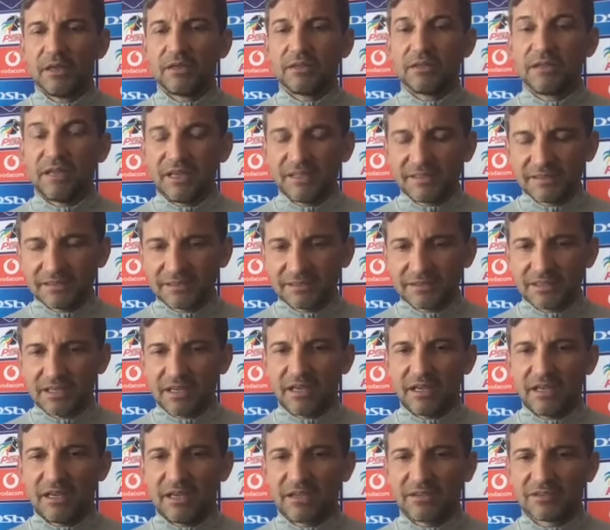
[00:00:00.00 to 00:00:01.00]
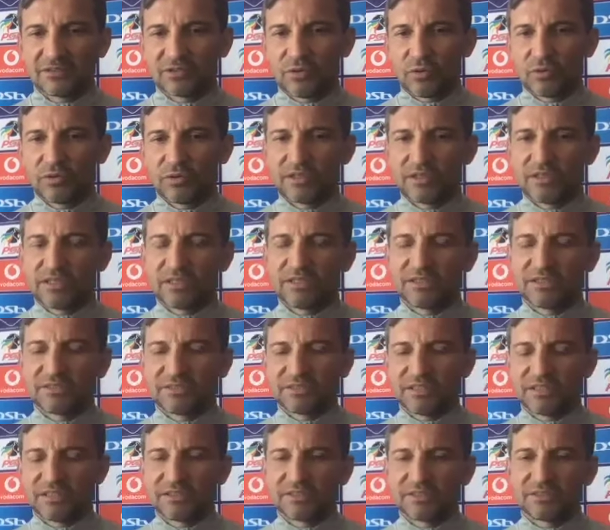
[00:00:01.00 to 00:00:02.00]
Yes, I saw the
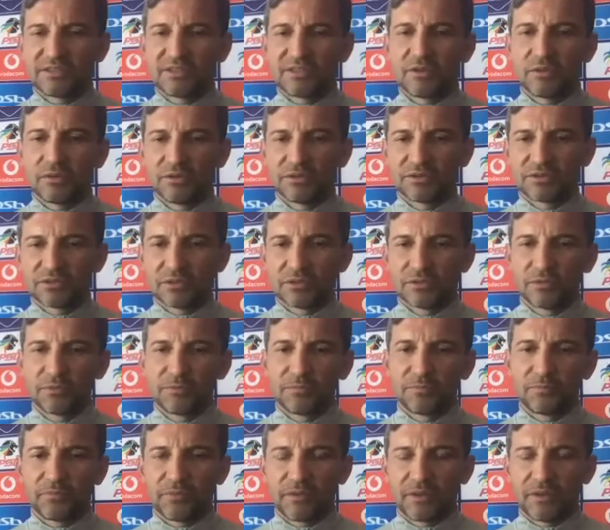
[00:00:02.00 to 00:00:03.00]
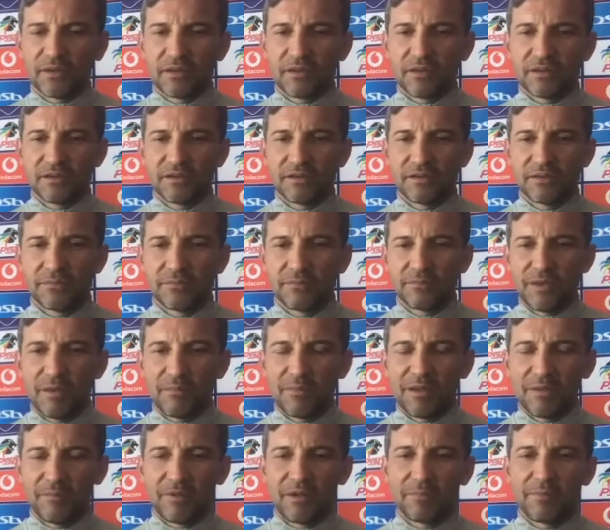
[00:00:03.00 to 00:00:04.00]
statistic also um, I'm
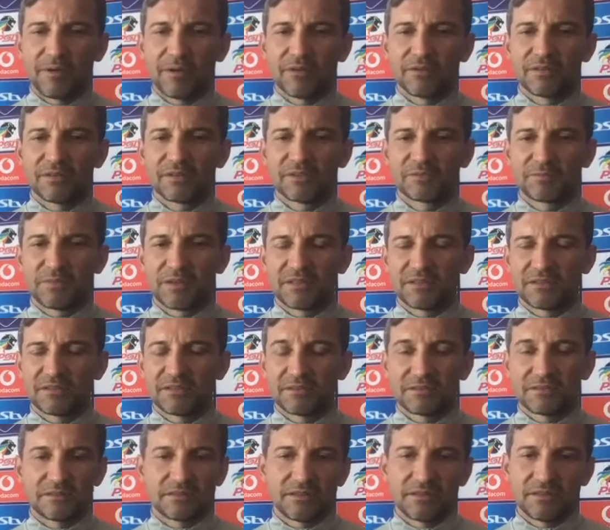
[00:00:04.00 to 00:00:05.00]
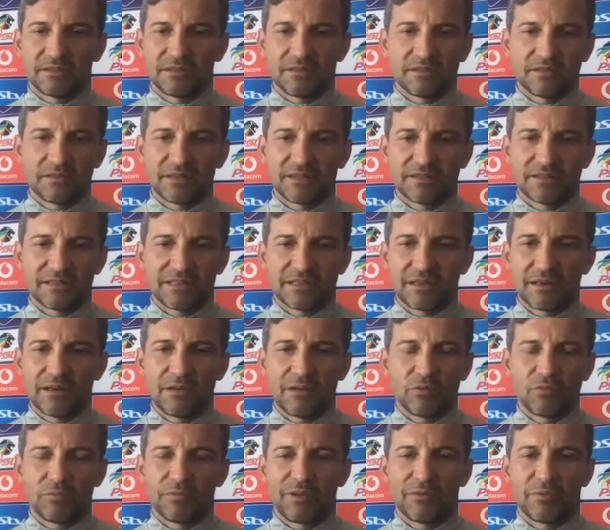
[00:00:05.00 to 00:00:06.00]
happy about this, but uh, it's not
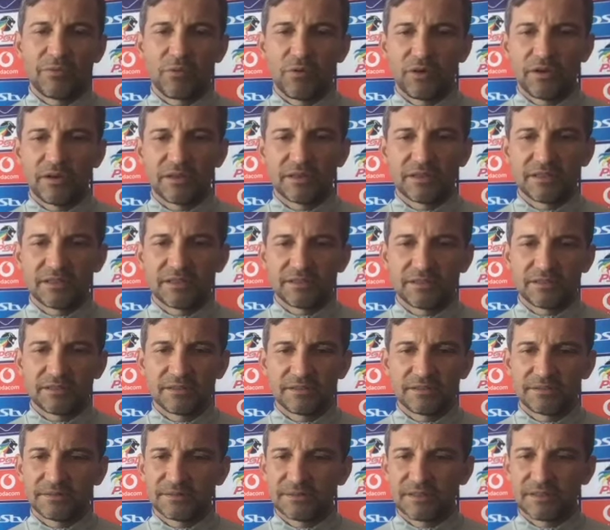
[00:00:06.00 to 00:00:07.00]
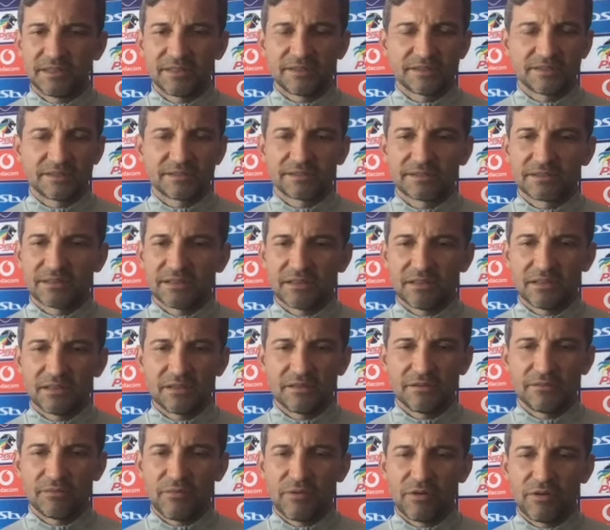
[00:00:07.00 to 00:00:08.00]
alone my work. Uh, it's
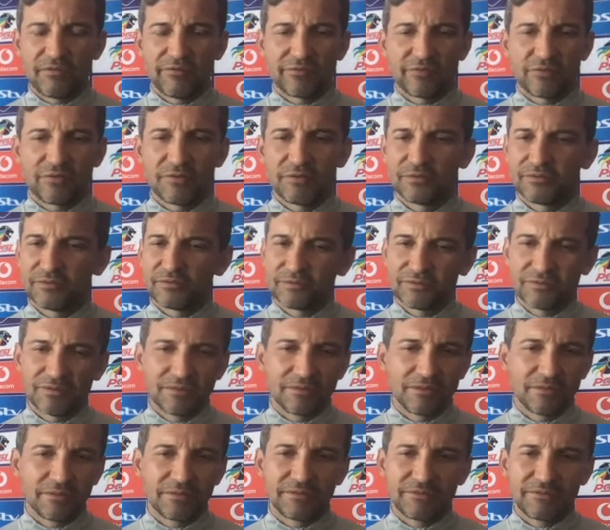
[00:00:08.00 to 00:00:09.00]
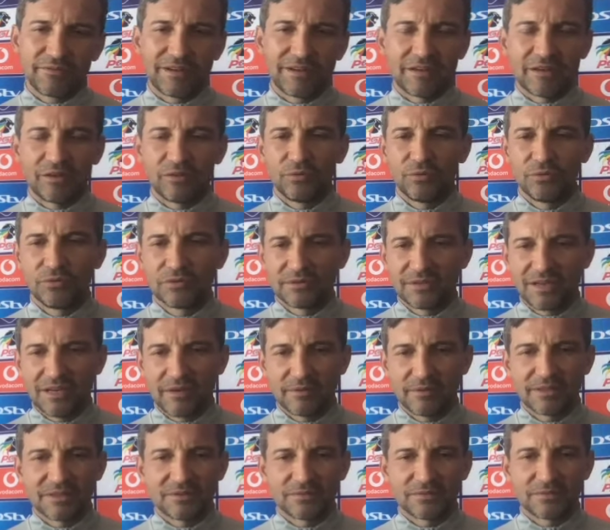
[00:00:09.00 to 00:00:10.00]
uh, work for uh, Fadlu
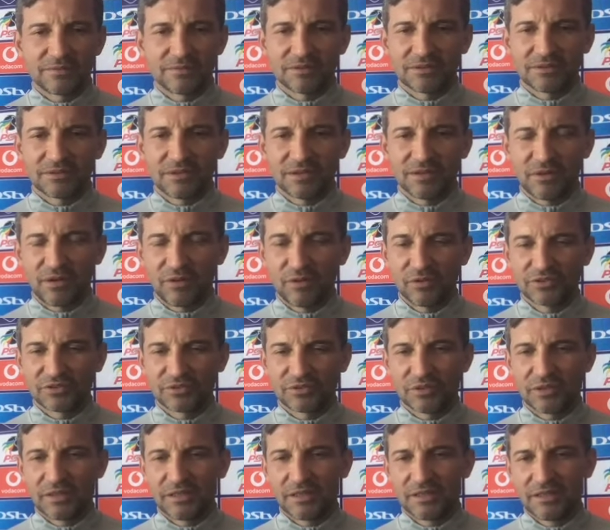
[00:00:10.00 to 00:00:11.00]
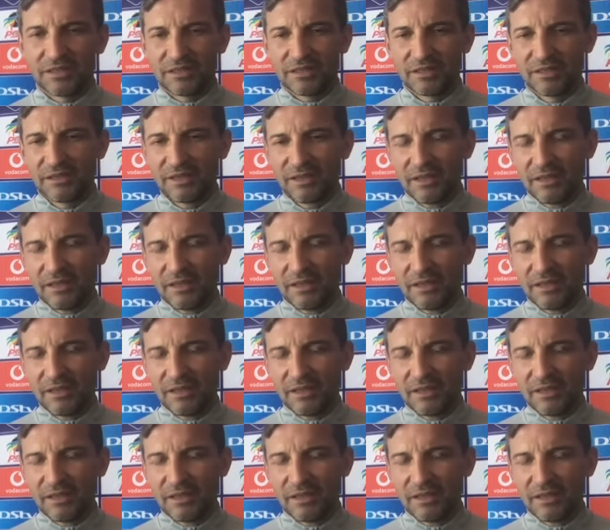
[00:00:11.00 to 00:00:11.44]
Davids was uh, also in